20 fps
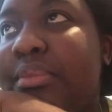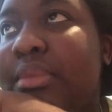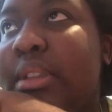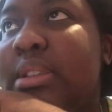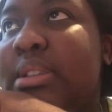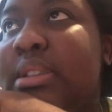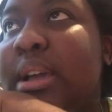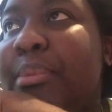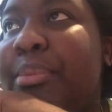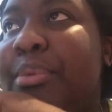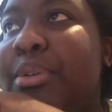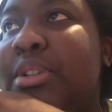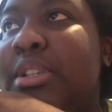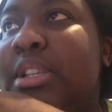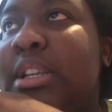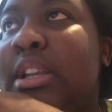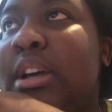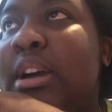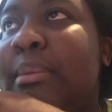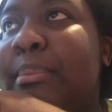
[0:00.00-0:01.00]
So I
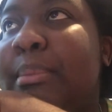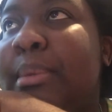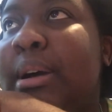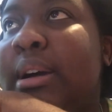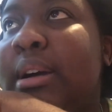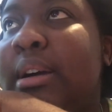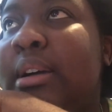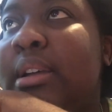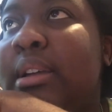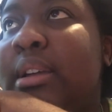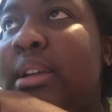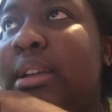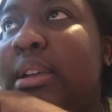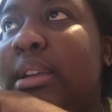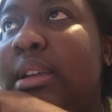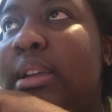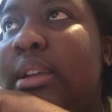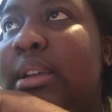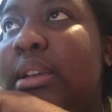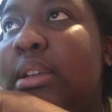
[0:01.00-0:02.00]
posted it on my
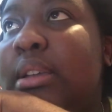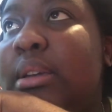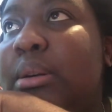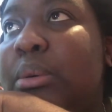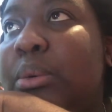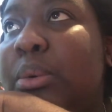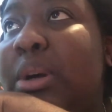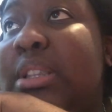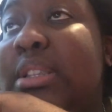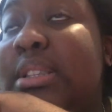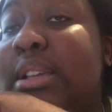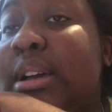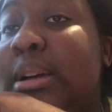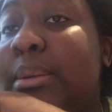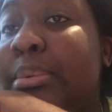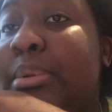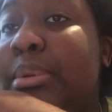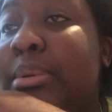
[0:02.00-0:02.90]
WhatsApp